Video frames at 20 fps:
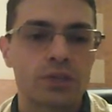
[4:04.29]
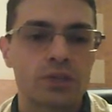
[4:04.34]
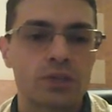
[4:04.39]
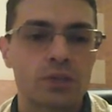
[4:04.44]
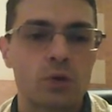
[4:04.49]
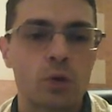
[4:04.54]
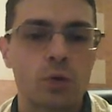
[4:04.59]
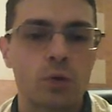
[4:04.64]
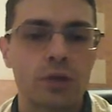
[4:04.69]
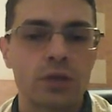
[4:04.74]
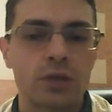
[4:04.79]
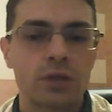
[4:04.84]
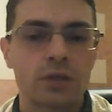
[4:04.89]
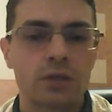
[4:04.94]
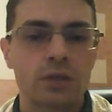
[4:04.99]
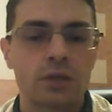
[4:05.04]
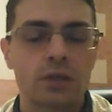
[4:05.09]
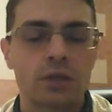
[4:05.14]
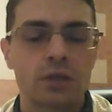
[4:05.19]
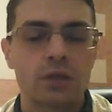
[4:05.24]
is going
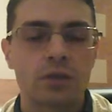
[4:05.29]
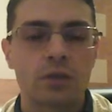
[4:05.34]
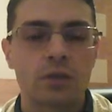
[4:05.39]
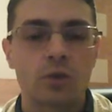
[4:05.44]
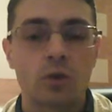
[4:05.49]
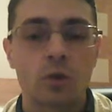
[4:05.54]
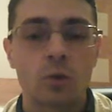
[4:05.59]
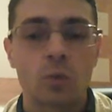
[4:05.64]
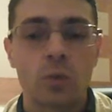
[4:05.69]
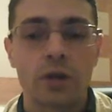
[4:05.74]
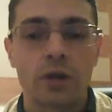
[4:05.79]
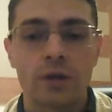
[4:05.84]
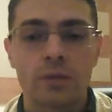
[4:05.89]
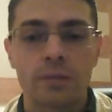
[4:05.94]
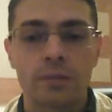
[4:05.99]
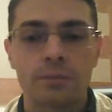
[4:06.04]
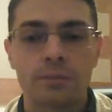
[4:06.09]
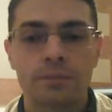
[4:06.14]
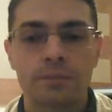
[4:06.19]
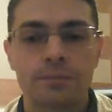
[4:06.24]
nowhere.